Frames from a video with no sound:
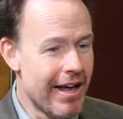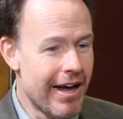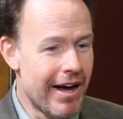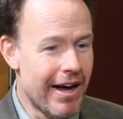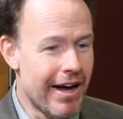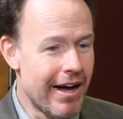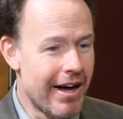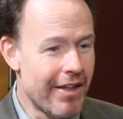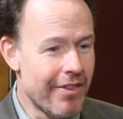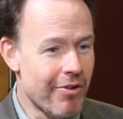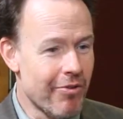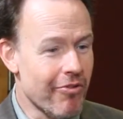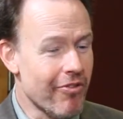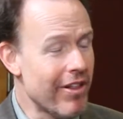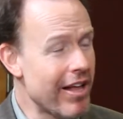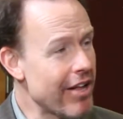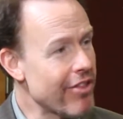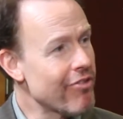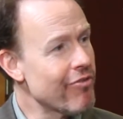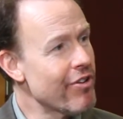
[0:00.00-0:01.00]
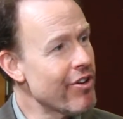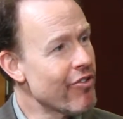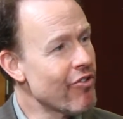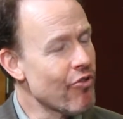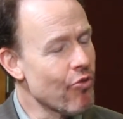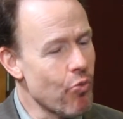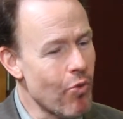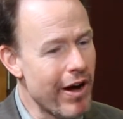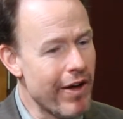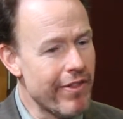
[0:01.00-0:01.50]
there was lots of
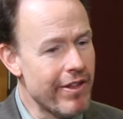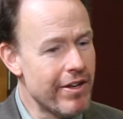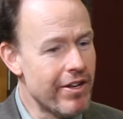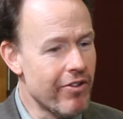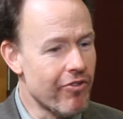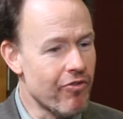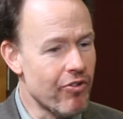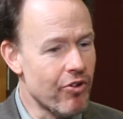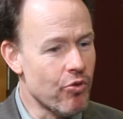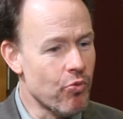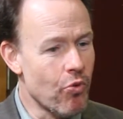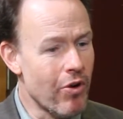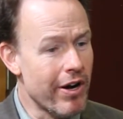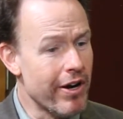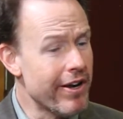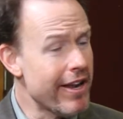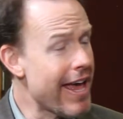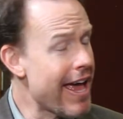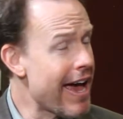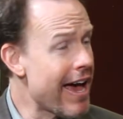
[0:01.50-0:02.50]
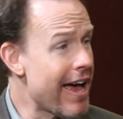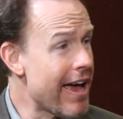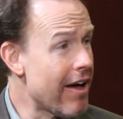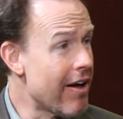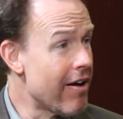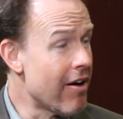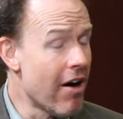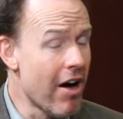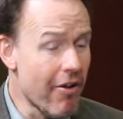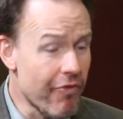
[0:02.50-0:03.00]
reasons why the district wanted to
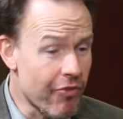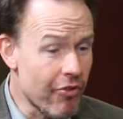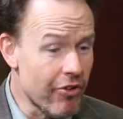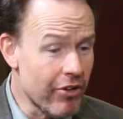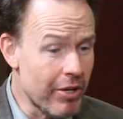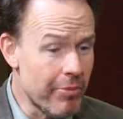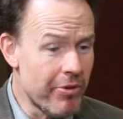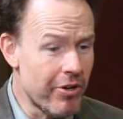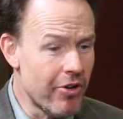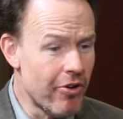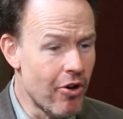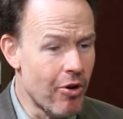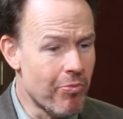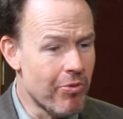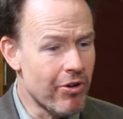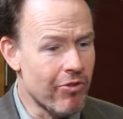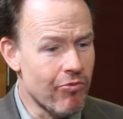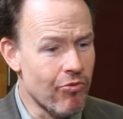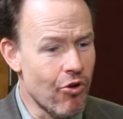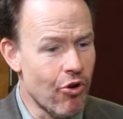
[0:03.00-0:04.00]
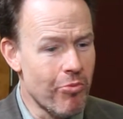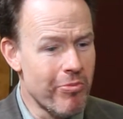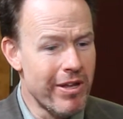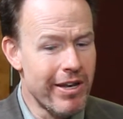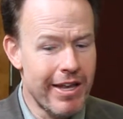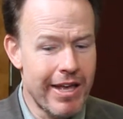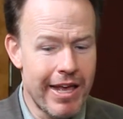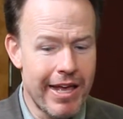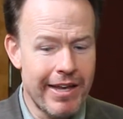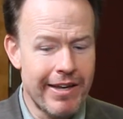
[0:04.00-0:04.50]
offer limited open
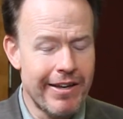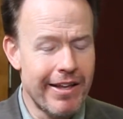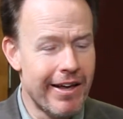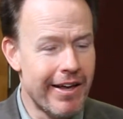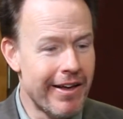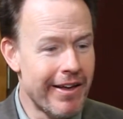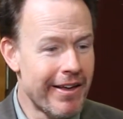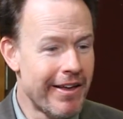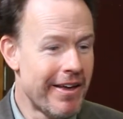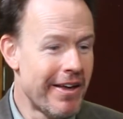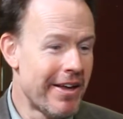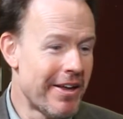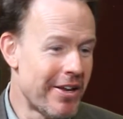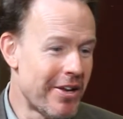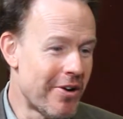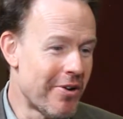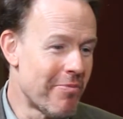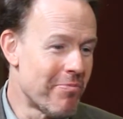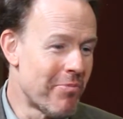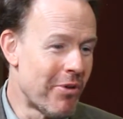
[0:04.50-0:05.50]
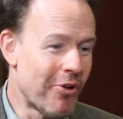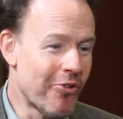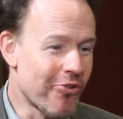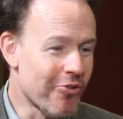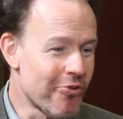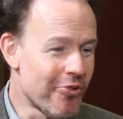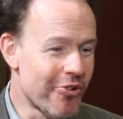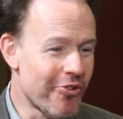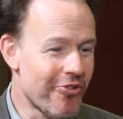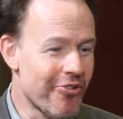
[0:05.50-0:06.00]
enrollment, and most
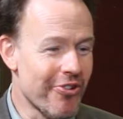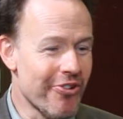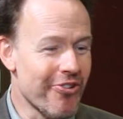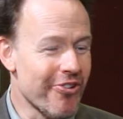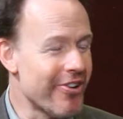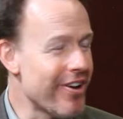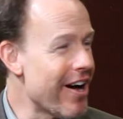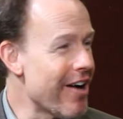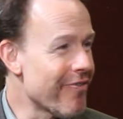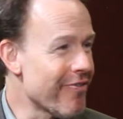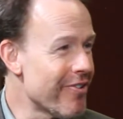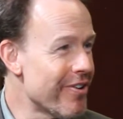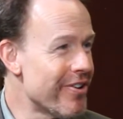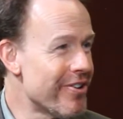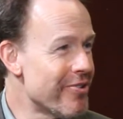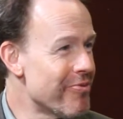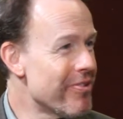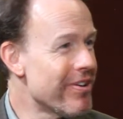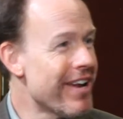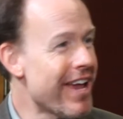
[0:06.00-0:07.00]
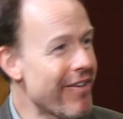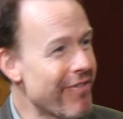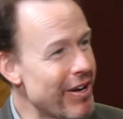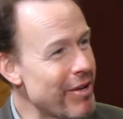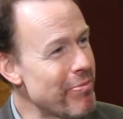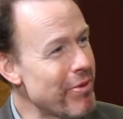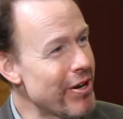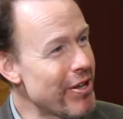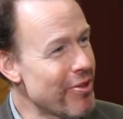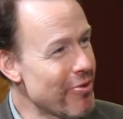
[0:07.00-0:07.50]
school districts could offer it. You wouldn't have
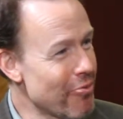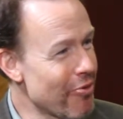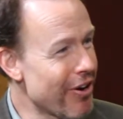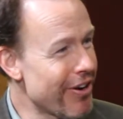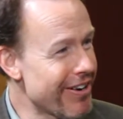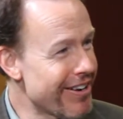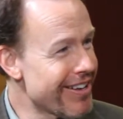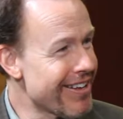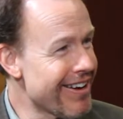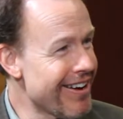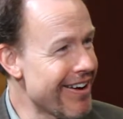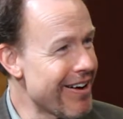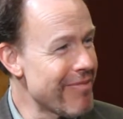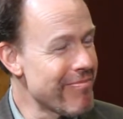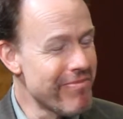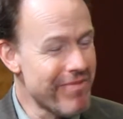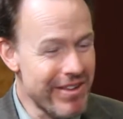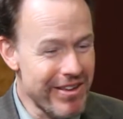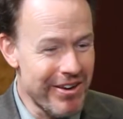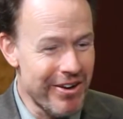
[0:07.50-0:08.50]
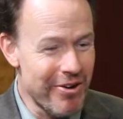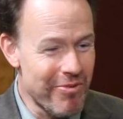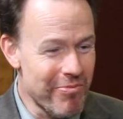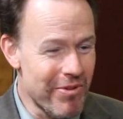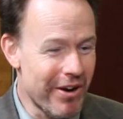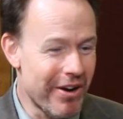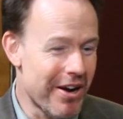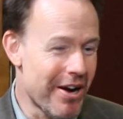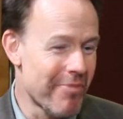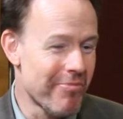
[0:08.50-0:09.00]
anybody that wanted to come.
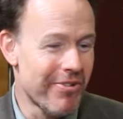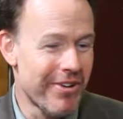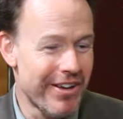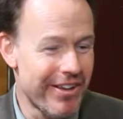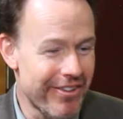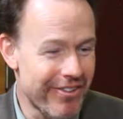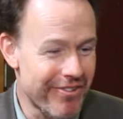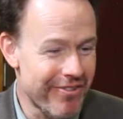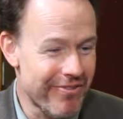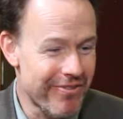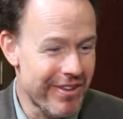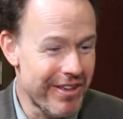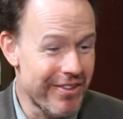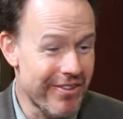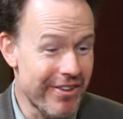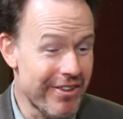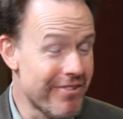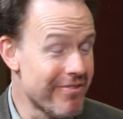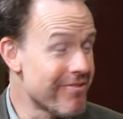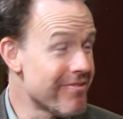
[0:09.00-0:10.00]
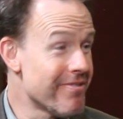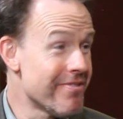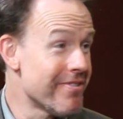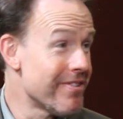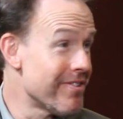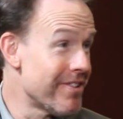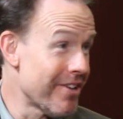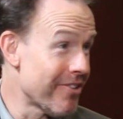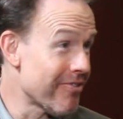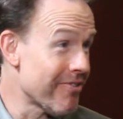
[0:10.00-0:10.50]
Montgomery is a
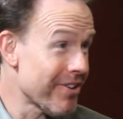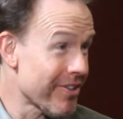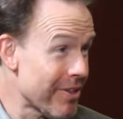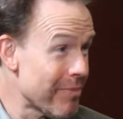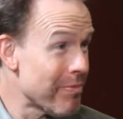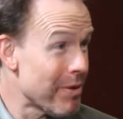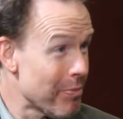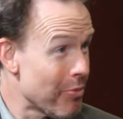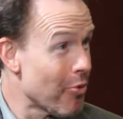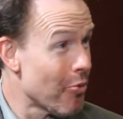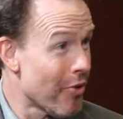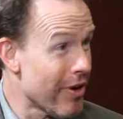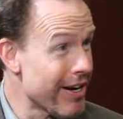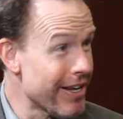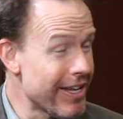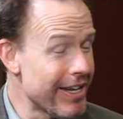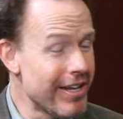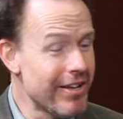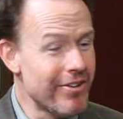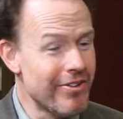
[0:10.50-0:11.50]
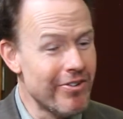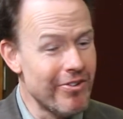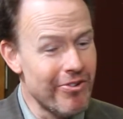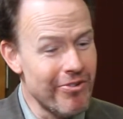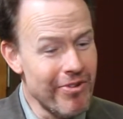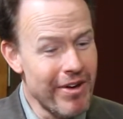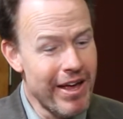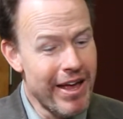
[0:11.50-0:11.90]
district that people want to get into.